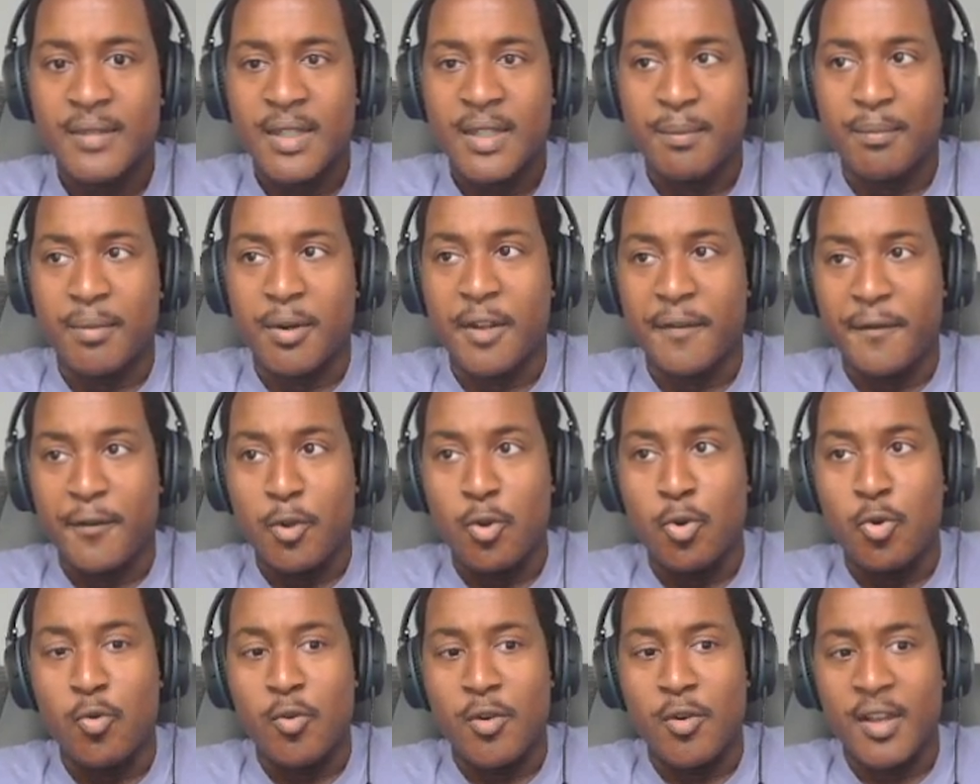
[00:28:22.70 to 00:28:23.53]
But if
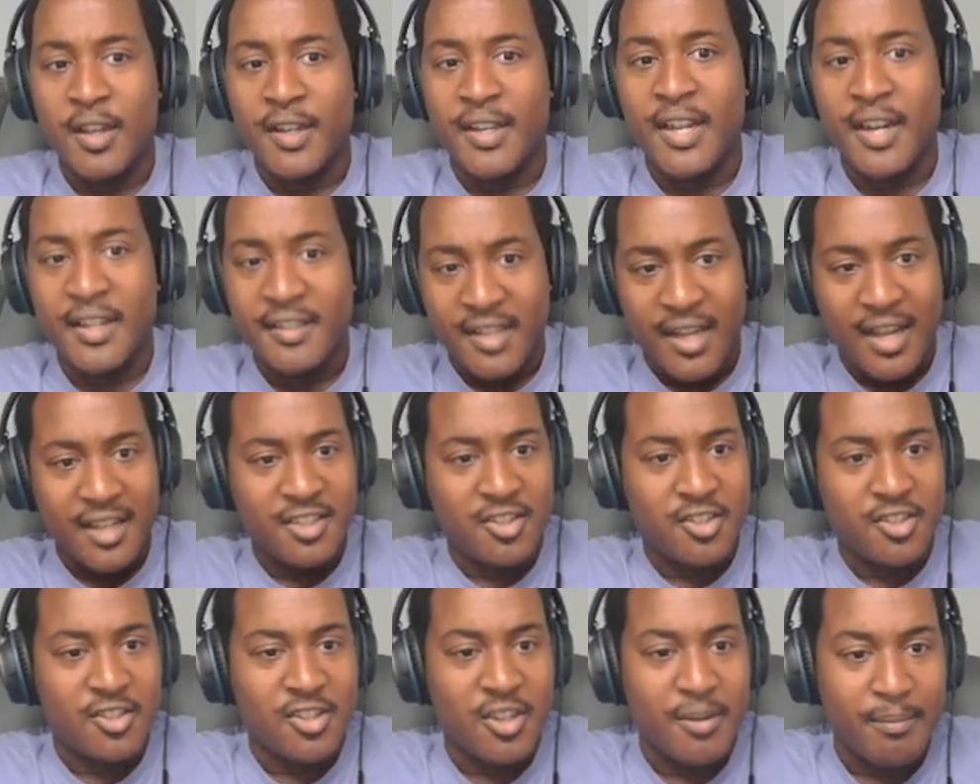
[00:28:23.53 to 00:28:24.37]
you get
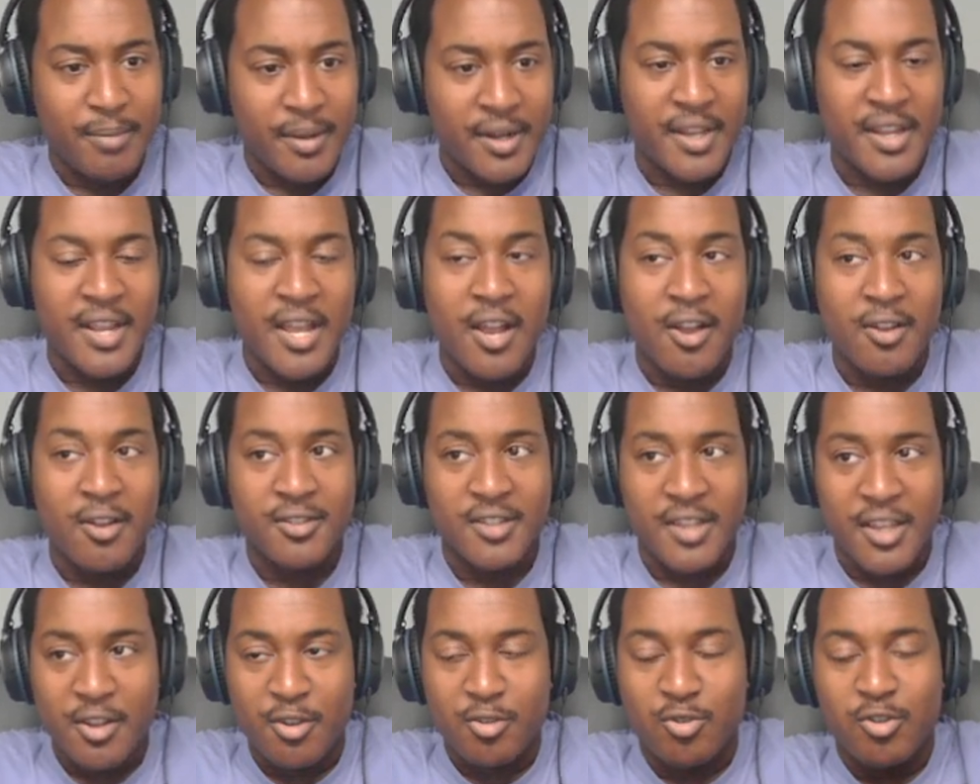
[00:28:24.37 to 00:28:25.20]
attached to somebody
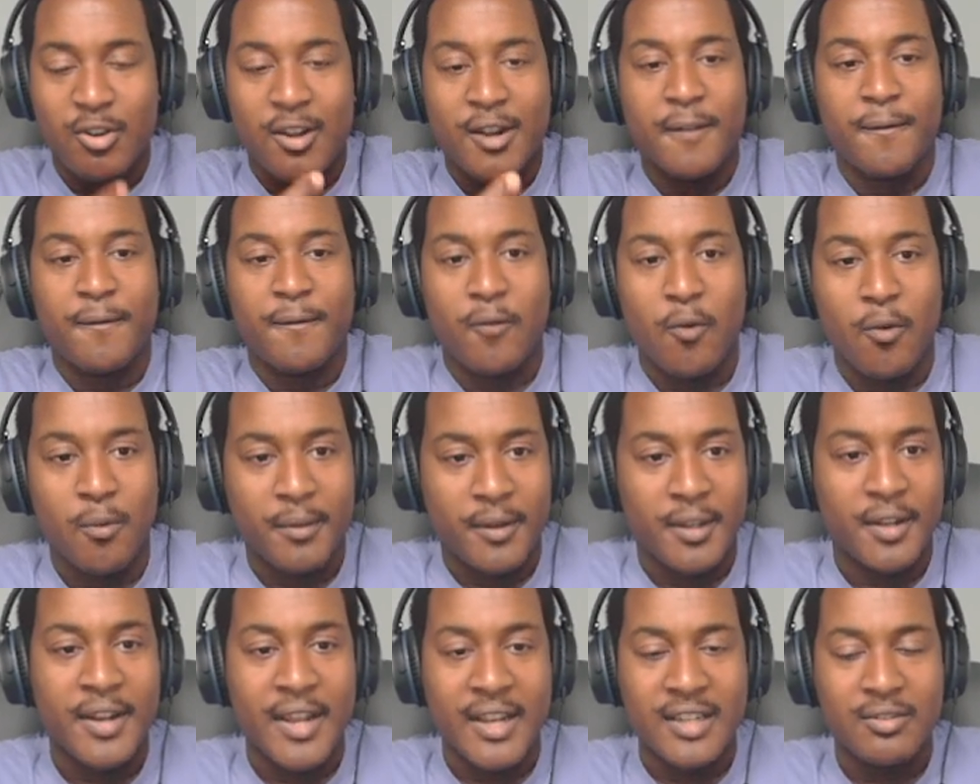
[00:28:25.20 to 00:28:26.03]
else and you try to form
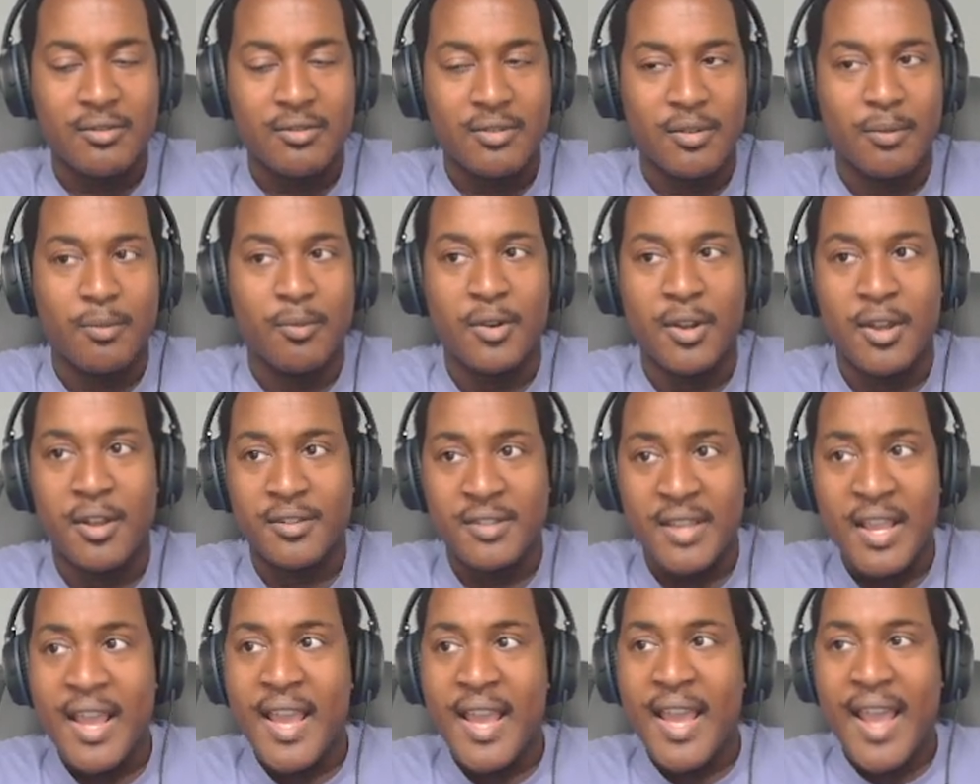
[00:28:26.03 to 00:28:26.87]
connection with someone
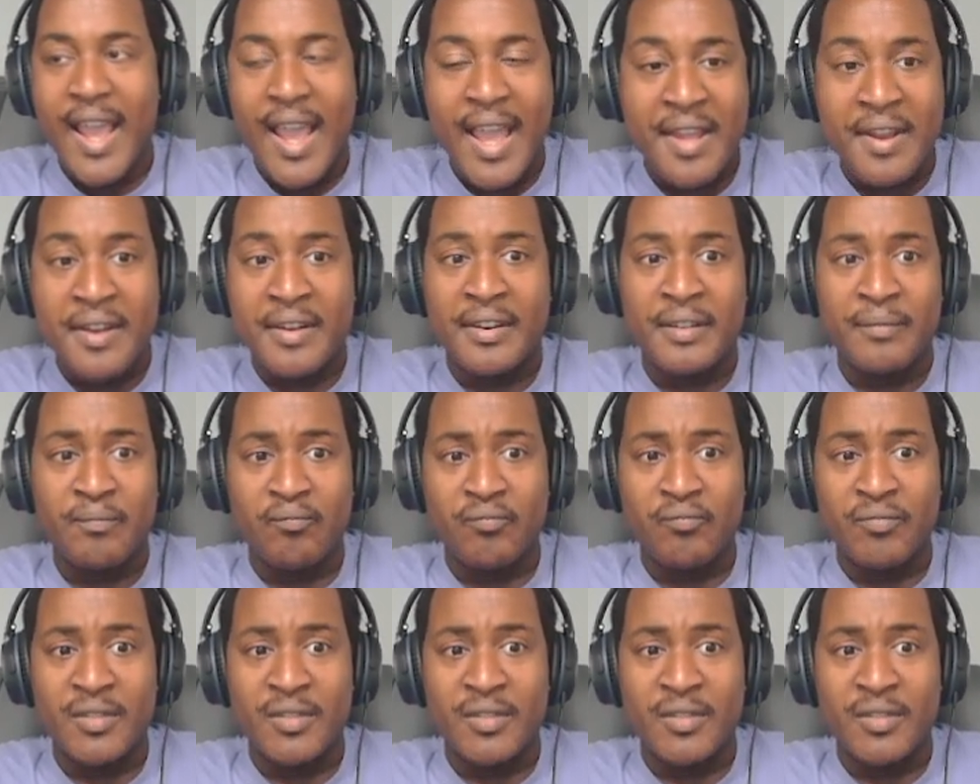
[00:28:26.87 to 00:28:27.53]
else and